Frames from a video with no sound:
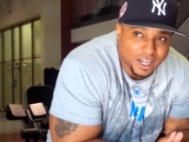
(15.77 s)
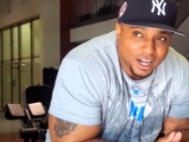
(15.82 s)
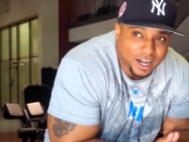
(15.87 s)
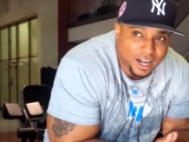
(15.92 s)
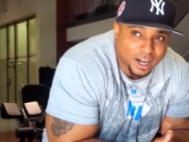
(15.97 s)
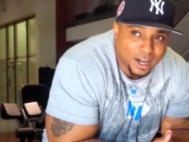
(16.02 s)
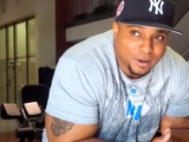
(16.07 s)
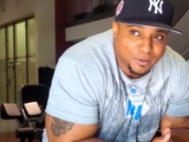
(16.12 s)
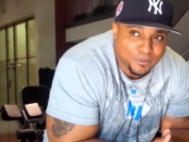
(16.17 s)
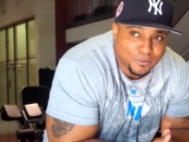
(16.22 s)

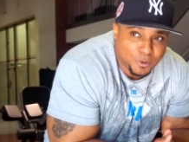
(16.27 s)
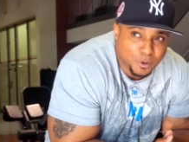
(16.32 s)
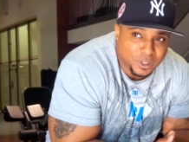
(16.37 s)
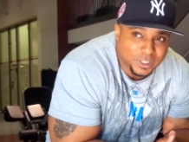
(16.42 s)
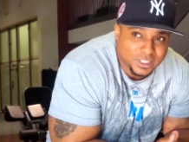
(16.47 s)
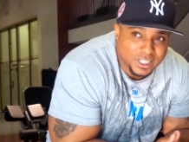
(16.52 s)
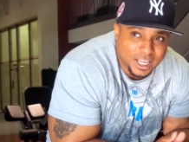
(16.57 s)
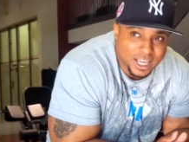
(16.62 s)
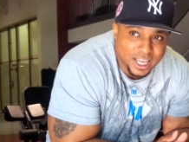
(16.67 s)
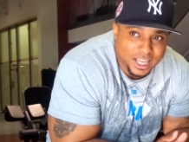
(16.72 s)
uh,
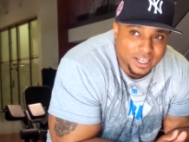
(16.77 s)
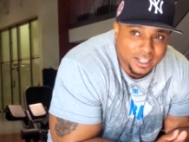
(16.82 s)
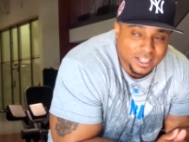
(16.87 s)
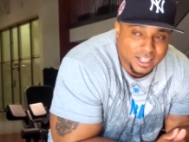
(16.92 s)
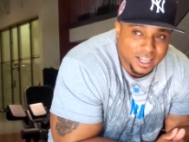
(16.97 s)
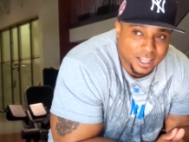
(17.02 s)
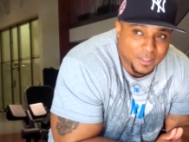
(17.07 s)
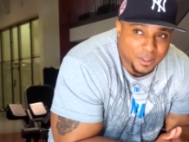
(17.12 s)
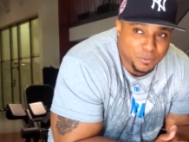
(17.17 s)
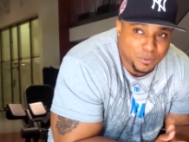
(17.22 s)
410,
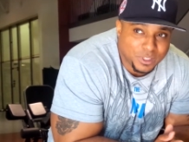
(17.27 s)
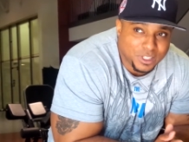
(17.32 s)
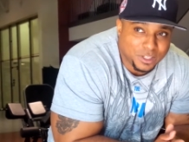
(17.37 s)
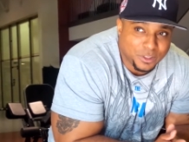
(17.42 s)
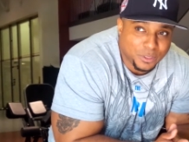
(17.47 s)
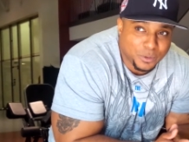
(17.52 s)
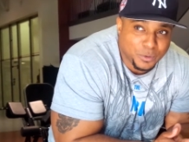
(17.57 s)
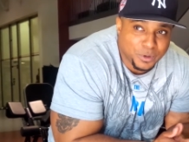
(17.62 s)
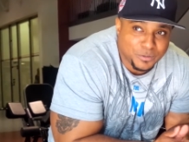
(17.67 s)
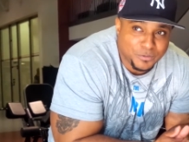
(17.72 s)
and then we
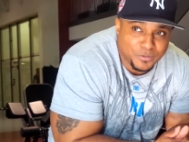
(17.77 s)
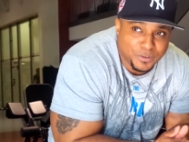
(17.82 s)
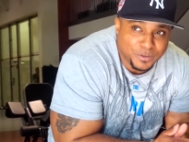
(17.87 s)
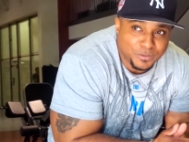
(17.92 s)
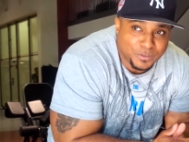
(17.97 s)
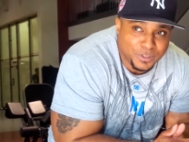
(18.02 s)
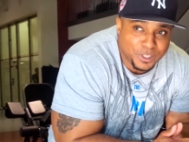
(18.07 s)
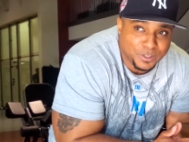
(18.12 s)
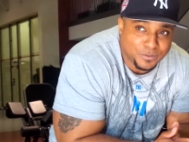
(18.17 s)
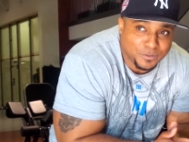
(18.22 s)
did
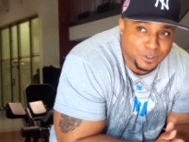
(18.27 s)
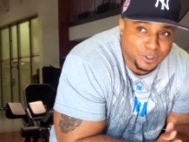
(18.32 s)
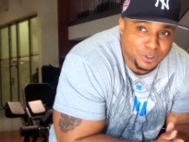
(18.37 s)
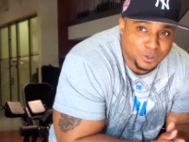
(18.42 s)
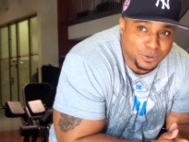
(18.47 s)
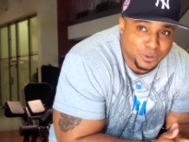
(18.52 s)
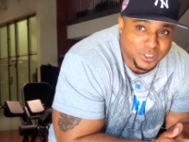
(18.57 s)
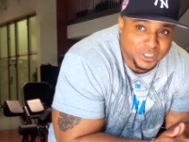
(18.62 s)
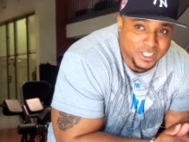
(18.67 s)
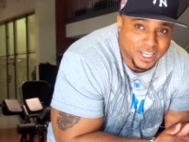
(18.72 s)
350
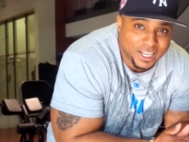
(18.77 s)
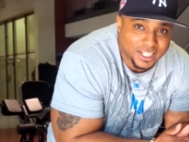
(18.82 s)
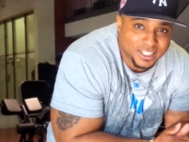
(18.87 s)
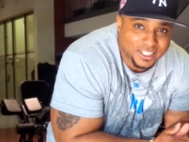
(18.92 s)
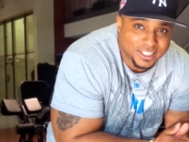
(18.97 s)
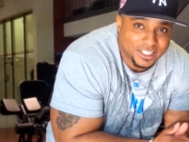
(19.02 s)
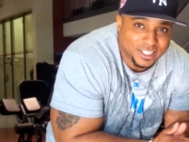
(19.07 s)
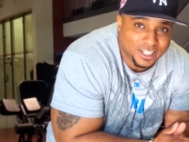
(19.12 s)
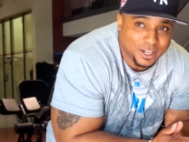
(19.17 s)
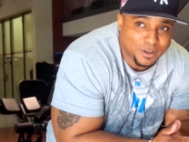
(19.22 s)
for two
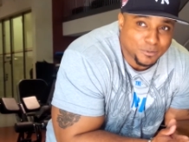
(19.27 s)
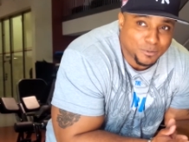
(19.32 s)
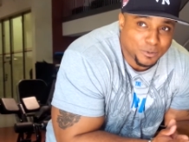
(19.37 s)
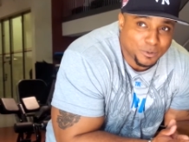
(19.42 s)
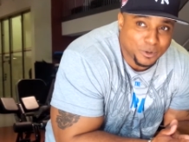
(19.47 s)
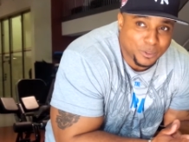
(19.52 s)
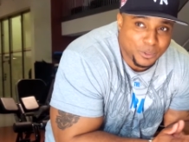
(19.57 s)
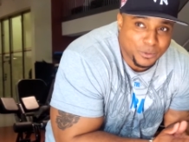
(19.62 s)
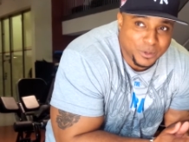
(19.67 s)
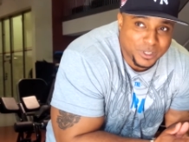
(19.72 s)
sets,
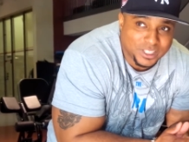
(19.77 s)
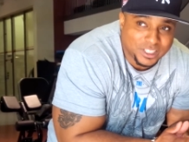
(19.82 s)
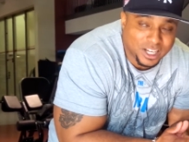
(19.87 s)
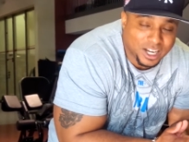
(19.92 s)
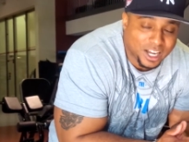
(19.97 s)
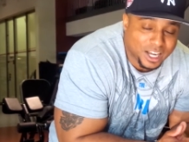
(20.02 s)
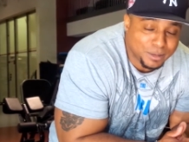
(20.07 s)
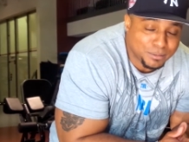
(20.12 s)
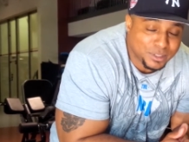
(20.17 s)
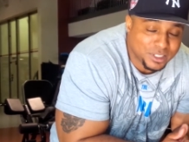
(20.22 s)
for three
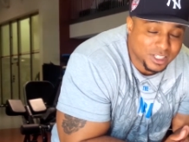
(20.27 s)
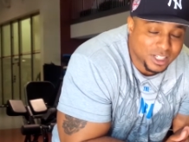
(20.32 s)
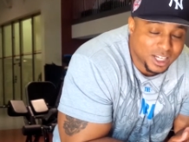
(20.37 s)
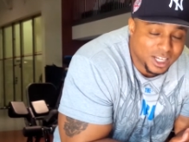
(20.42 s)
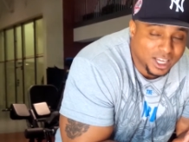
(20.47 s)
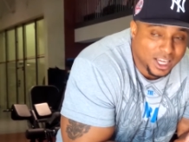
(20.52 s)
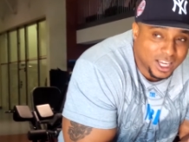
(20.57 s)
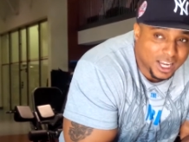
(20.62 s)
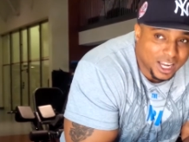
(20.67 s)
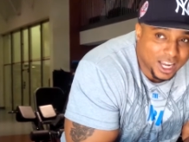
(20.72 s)
times,
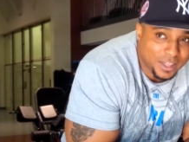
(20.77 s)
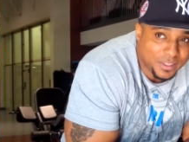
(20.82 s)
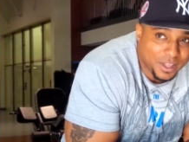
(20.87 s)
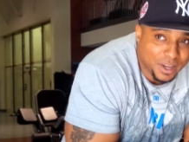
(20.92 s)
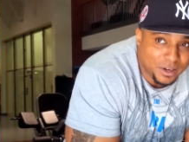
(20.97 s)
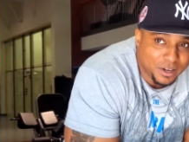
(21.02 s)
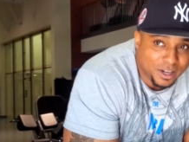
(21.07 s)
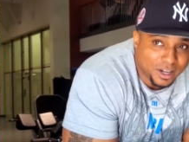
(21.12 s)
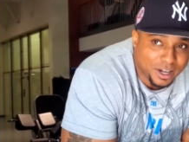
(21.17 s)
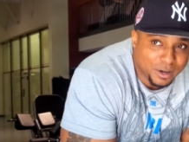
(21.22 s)
and
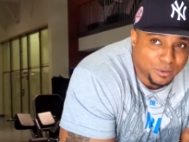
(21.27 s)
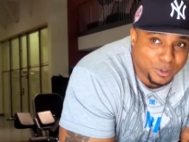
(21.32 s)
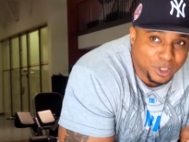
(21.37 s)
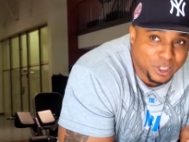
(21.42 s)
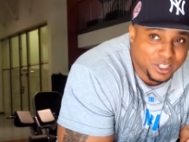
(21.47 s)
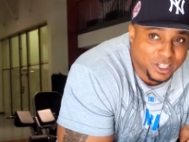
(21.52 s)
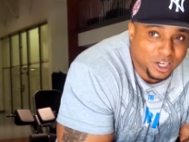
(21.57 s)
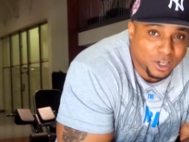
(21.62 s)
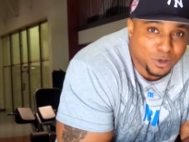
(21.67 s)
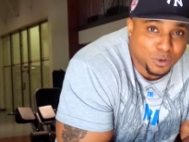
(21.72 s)
then uh,
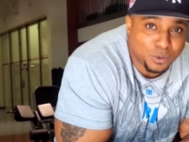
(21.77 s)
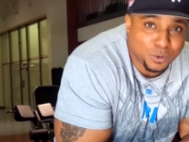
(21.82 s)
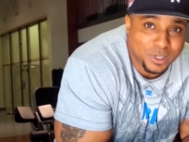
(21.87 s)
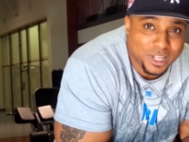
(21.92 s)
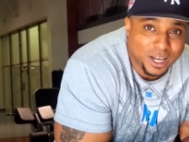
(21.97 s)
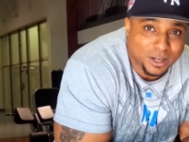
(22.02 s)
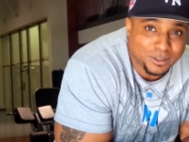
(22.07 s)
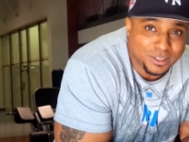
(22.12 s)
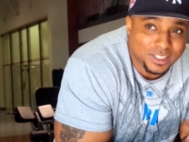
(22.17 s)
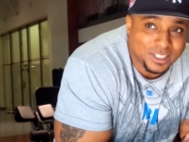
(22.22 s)
we did a cool
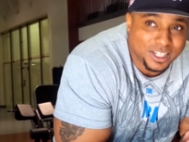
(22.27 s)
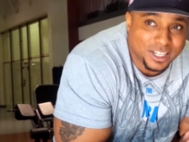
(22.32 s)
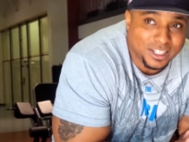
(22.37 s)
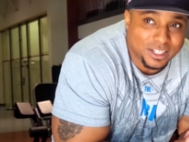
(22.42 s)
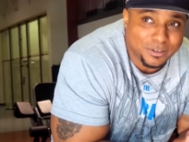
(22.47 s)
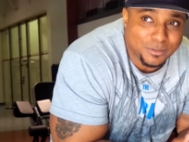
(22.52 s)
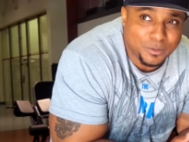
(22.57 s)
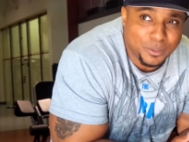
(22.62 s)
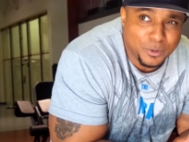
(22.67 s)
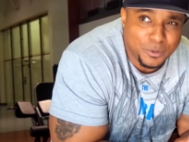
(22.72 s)
down
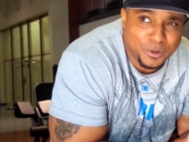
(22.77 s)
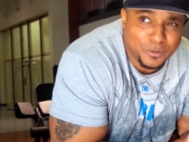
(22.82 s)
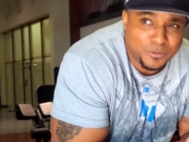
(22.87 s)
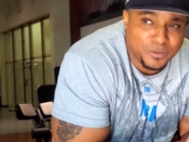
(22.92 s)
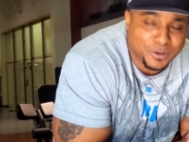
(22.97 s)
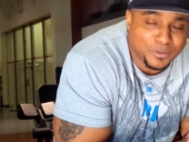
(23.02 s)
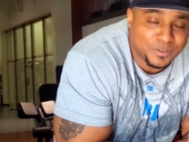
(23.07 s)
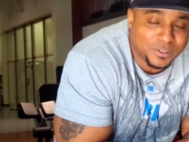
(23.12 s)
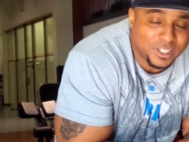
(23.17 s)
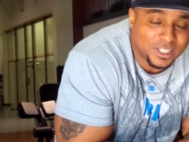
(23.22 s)
set of
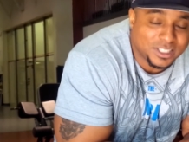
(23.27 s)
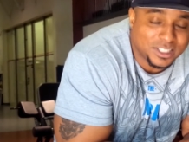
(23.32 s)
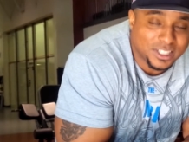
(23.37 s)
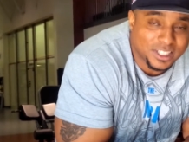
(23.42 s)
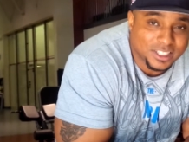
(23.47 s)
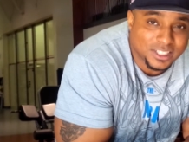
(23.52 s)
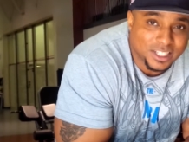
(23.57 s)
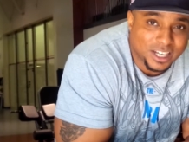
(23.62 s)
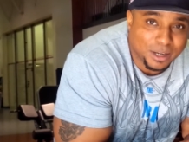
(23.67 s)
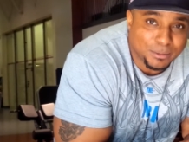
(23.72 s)
315
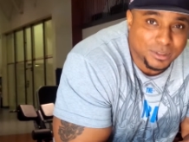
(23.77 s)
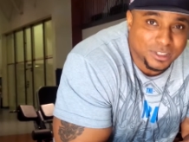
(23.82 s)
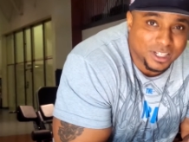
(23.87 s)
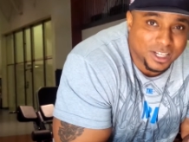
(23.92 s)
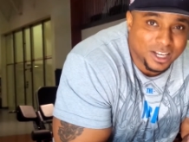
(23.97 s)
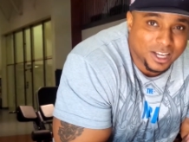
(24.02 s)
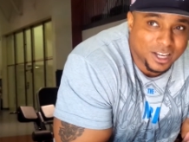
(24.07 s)
six times.